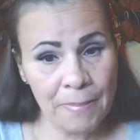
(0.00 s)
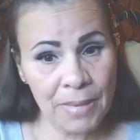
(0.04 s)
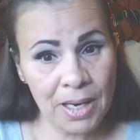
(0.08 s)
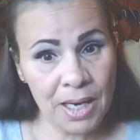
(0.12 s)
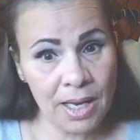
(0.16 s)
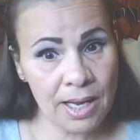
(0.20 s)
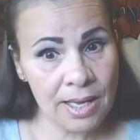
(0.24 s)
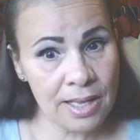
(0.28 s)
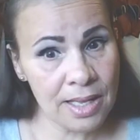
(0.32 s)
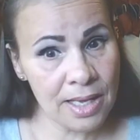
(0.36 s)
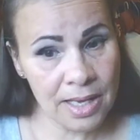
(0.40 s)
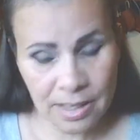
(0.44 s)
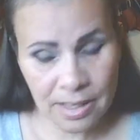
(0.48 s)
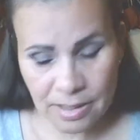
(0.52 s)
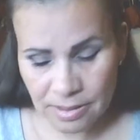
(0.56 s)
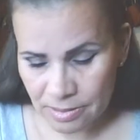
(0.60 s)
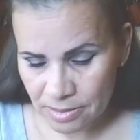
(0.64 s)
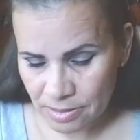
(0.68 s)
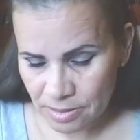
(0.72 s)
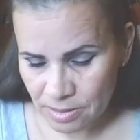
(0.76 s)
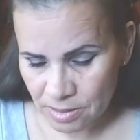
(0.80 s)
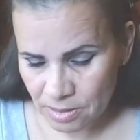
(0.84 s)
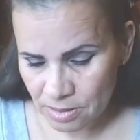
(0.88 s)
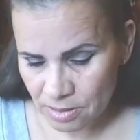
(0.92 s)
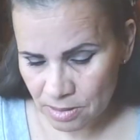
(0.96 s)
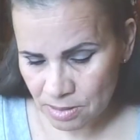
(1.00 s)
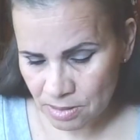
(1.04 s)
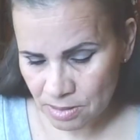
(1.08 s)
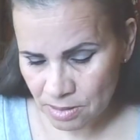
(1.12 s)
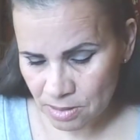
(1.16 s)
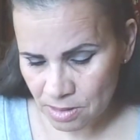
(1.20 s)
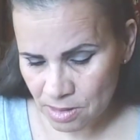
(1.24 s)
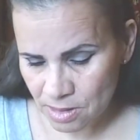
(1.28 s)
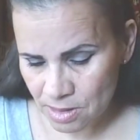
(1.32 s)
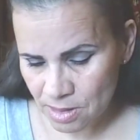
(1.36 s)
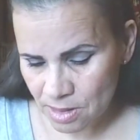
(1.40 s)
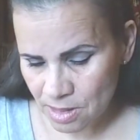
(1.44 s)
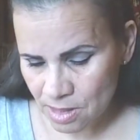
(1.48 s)
Apply that
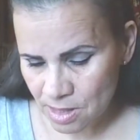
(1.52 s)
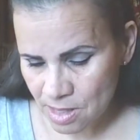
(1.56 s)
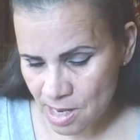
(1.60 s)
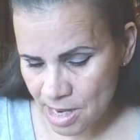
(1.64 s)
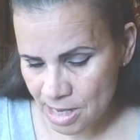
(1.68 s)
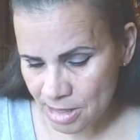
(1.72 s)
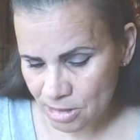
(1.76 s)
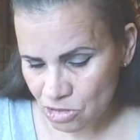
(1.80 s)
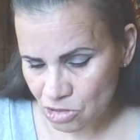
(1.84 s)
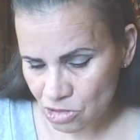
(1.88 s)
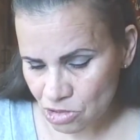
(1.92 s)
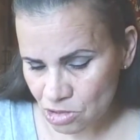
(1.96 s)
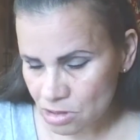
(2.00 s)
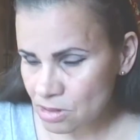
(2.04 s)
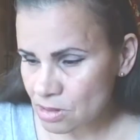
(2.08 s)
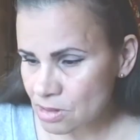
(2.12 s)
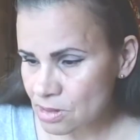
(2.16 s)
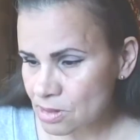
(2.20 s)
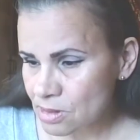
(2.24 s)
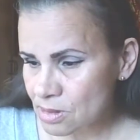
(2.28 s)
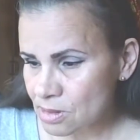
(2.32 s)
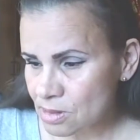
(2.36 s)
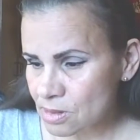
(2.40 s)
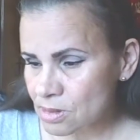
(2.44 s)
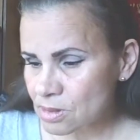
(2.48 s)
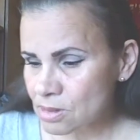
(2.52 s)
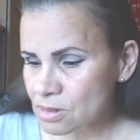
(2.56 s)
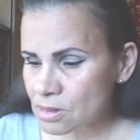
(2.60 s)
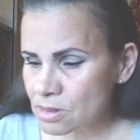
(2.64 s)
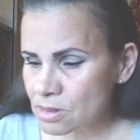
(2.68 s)
to the lashes.